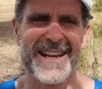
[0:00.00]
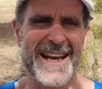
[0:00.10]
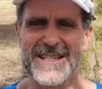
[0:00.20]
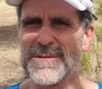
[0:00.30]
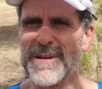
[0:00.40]

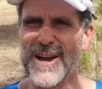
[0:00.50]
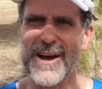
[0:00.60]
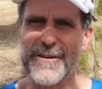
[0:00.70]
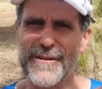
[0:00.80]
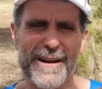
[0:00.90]
It has to be
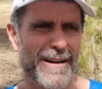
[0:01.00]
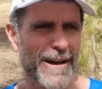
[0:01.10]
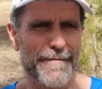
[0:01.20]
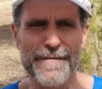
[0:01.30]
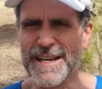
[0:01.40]
either
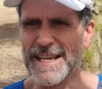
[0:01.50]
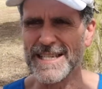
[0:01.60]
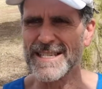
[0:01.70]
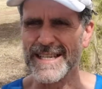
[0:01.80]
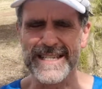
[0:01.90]
a, a
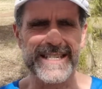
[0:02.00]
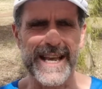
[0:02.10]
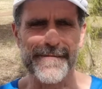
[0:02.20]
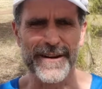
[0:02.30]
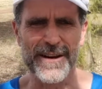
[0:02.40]
Fenix
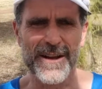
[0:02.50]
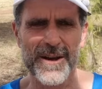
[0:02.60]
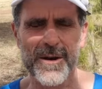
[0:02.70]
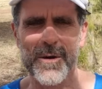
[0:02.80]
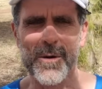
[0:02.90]
67
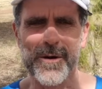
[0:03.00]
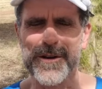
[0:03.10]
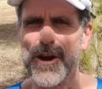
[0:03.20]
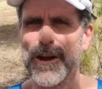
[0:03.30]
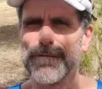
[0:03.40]

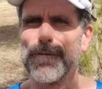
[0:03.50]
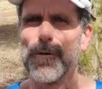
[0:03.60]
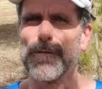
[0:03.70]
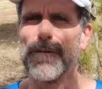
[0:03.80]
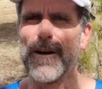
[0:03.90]
or a
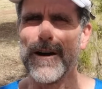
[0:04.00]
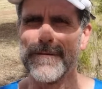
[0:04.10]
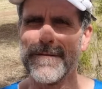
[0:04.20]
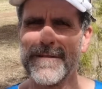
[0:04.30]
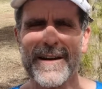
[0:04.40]
945.